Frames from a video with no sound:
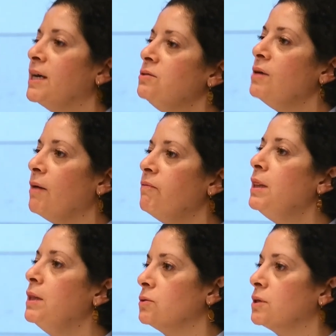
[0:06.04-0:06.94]
have a
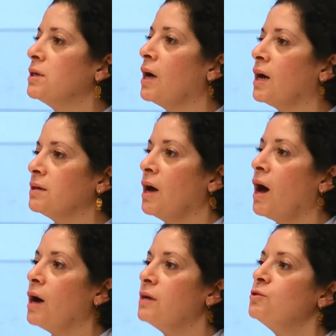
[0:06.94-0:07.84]
look at
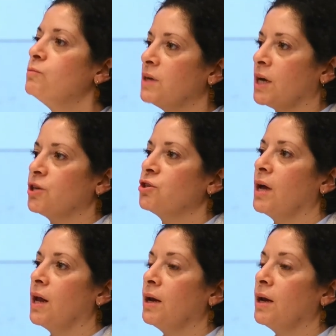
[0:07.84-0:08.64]
how subnational